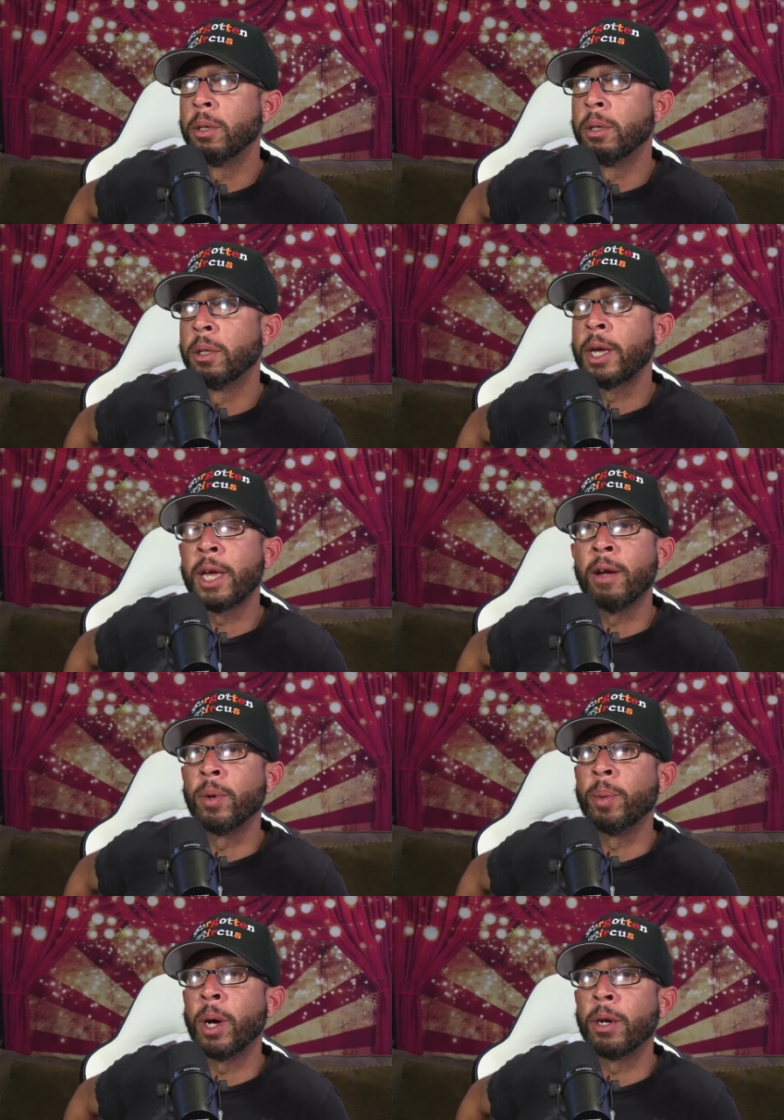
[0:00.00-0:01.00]
Like
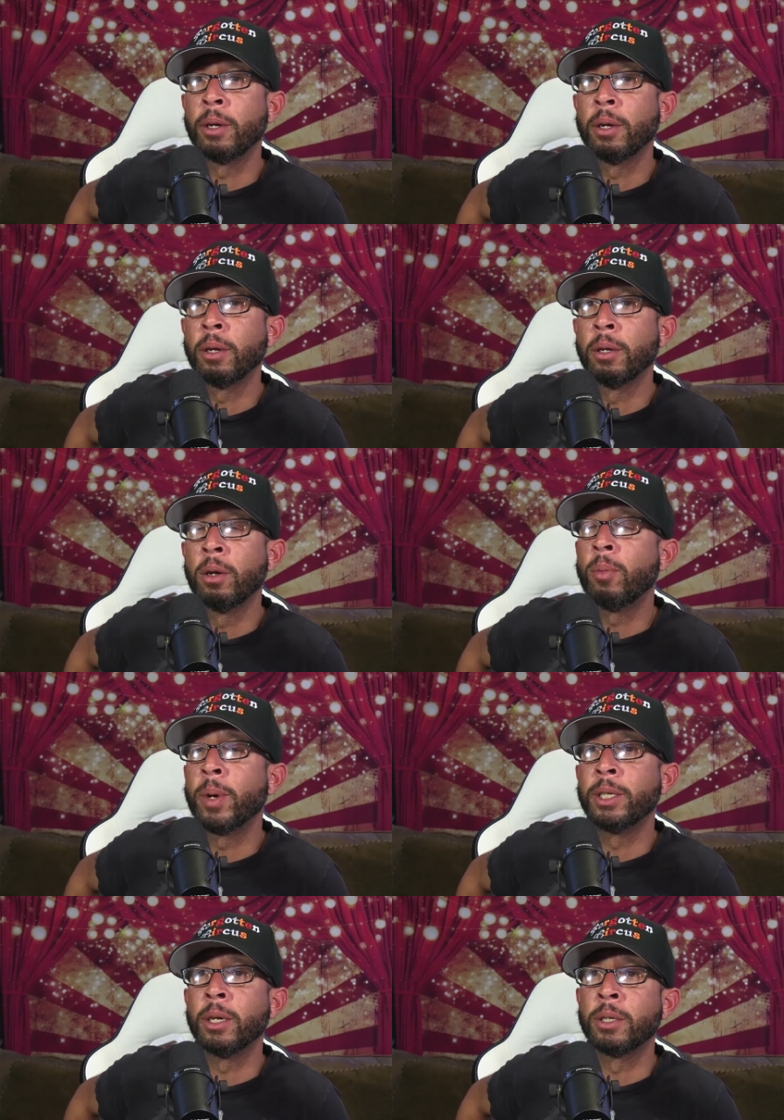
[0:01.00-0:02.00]
everybody.
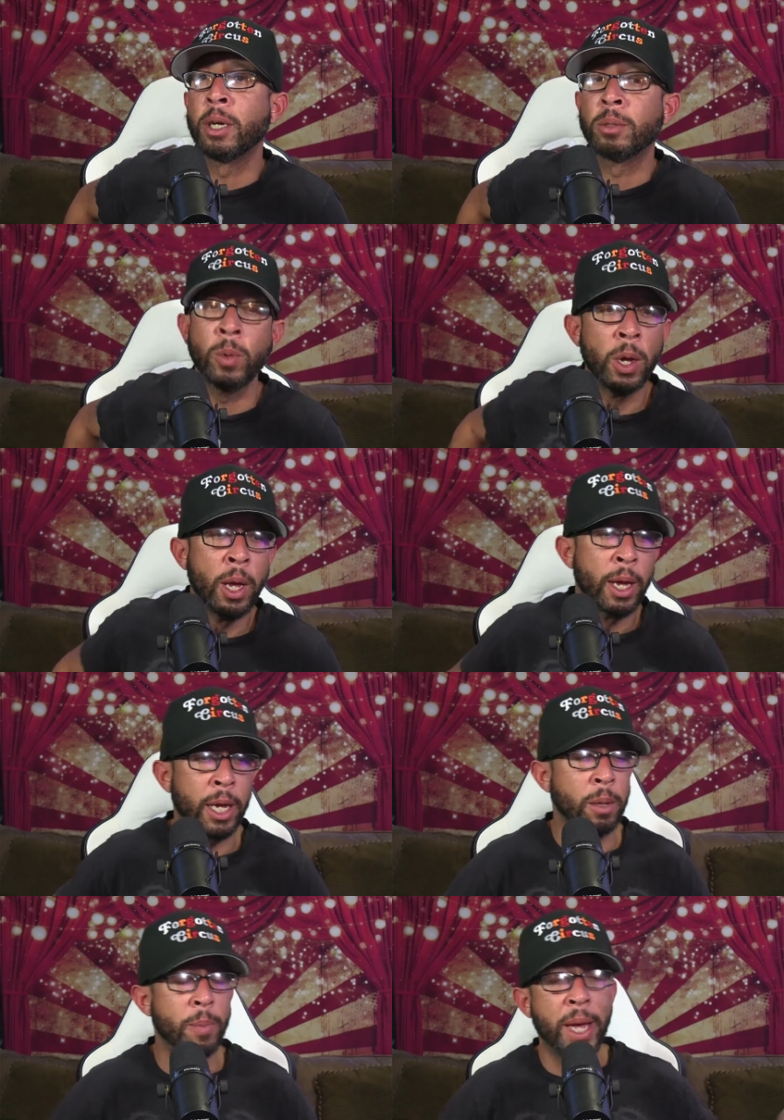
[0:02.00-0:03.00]
Nobody's untouchable. Get
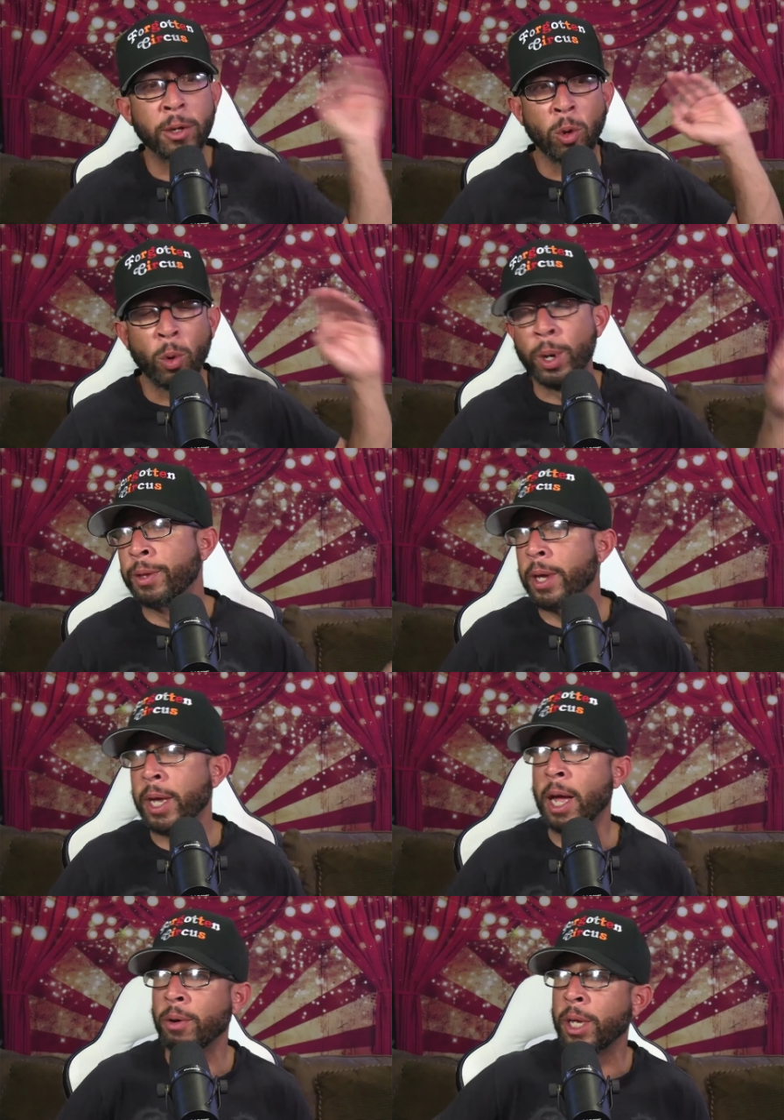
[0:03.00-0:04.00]
the Mandalorian thing
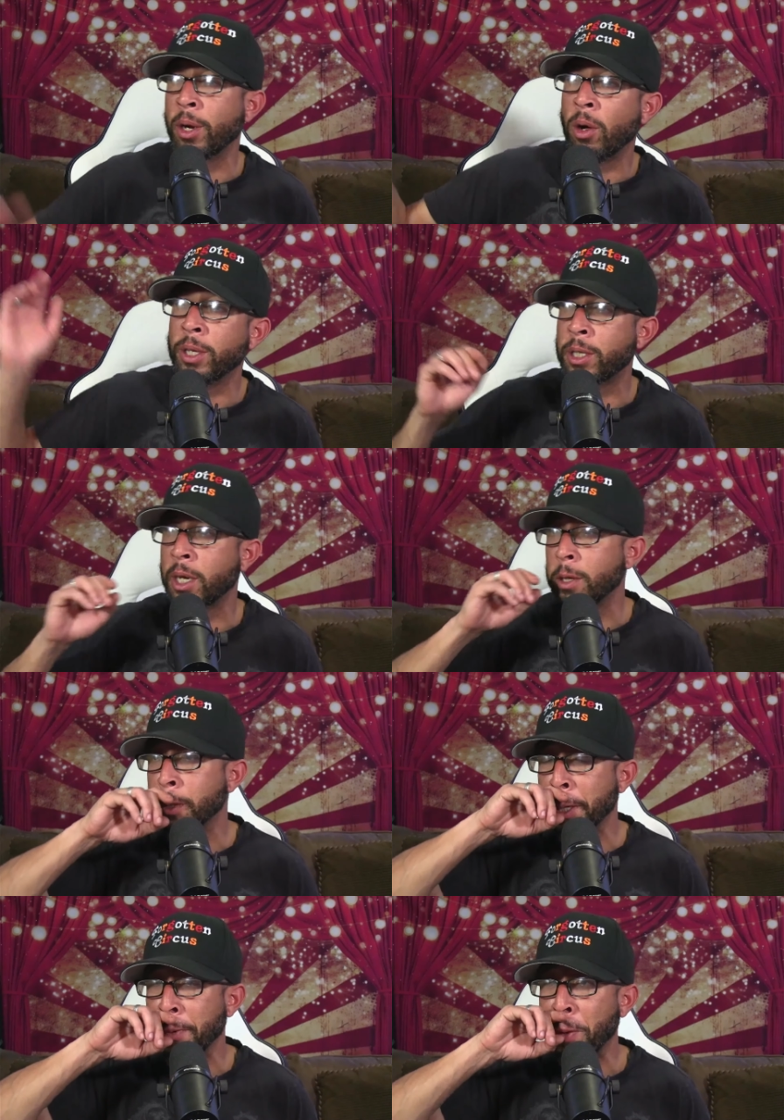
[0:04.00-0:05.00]
out, get all this other
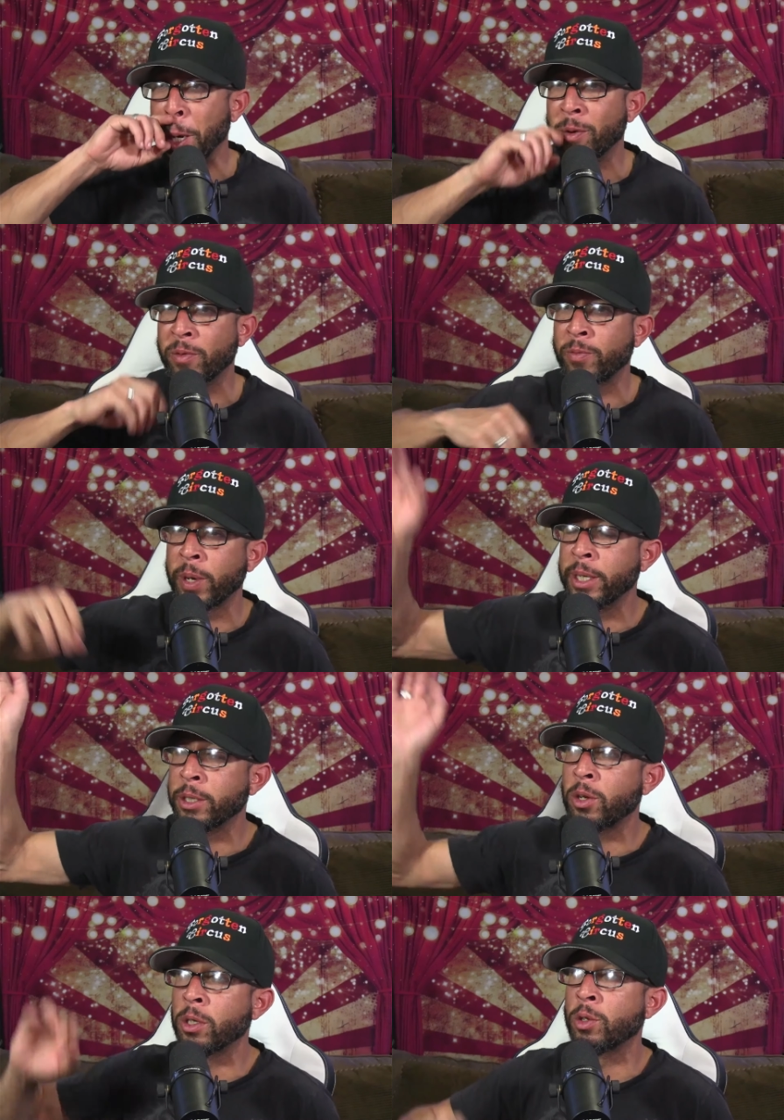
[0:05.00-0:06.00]
stuff out, freaking
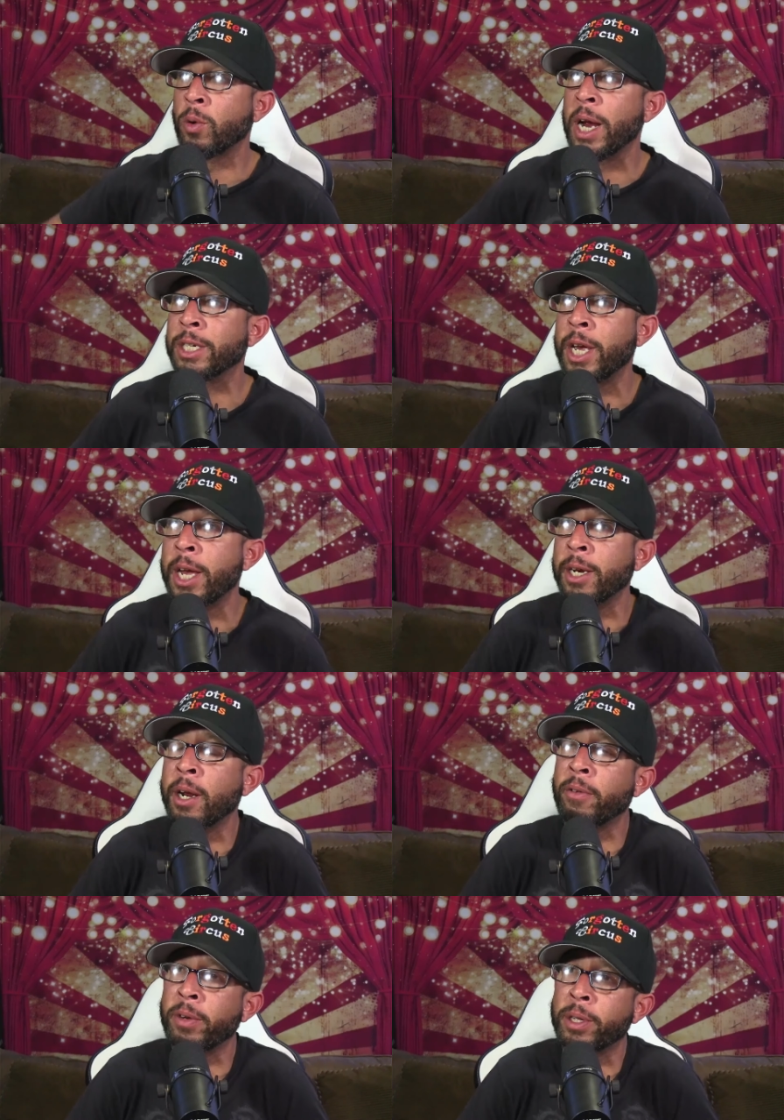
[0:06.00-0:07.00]
start trash canning
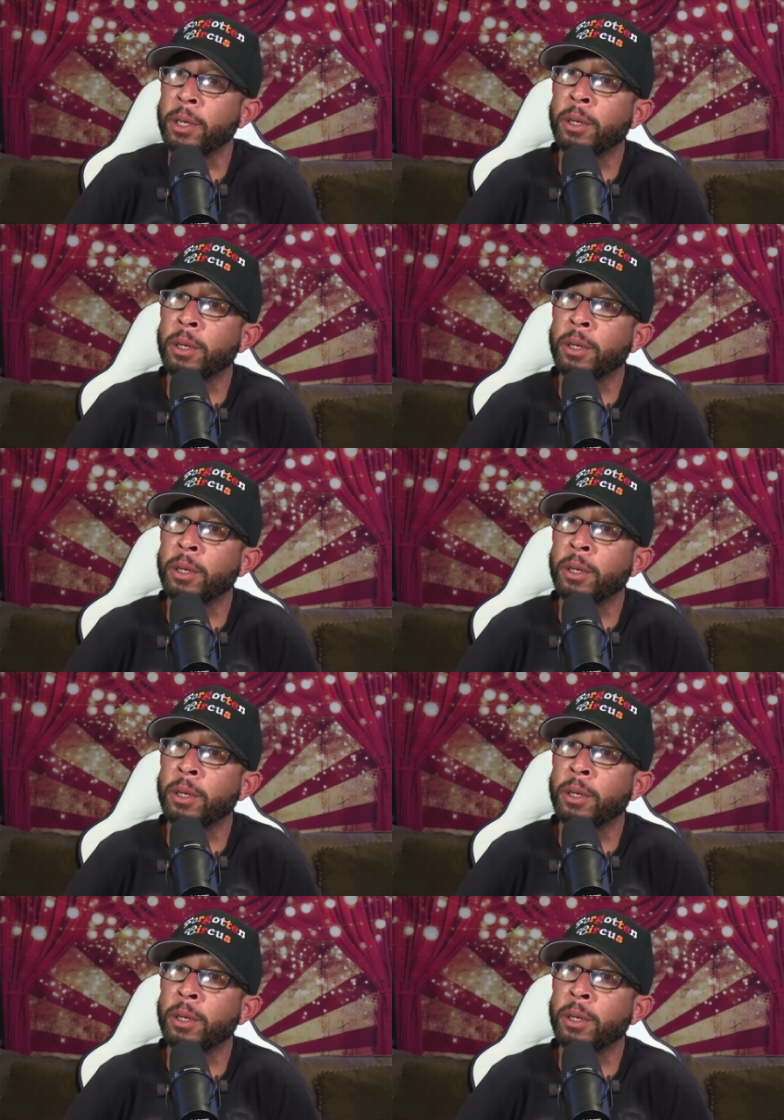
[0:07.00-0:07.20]
everything.